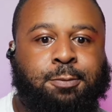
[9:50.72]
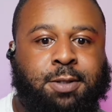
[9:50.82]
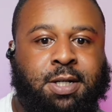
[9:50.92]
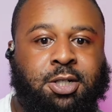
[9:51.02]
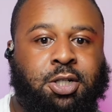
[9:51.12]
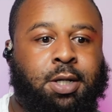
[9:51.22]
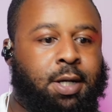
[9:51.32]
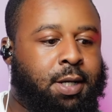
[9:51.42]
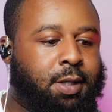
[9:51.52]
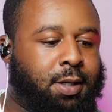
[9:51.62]
It's
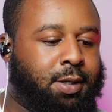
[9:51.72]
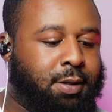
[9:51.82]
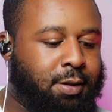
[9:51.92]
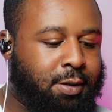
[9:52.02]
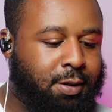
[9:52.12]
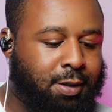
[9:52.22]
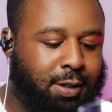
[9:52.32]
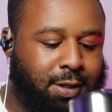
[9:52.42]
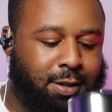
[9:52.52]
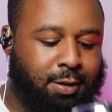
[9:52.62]
no getting to you,
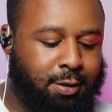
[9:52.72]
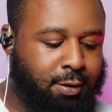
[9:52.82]
bro. You,